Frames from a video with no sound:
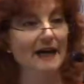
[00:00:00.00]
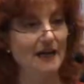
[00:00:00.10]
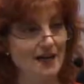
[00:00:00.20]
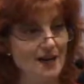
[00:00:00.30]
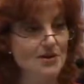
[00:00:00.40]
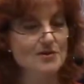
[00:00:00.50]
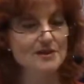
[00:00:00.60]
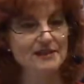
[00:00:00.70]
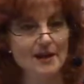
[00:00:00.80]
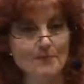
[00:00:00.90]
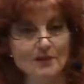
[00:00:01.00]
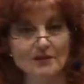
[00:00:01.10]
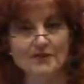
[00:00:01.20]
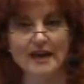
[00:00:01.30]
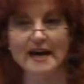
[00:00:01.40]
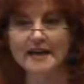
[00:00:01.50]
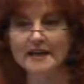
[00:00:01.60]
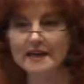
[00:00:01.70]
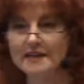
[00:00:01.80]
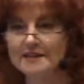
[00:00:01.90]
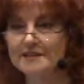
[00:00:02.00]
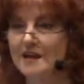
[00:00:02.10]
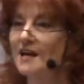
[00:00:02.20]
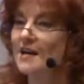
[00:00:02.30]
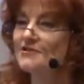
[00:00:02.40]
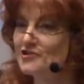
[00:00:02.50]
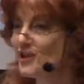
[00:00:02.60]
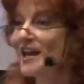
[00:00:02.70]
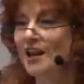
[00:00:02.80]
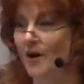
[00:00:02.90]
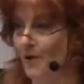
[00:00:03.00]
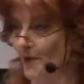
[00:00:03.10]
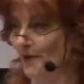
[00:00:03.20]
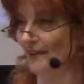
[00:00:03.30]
Another example of that is Jell-O.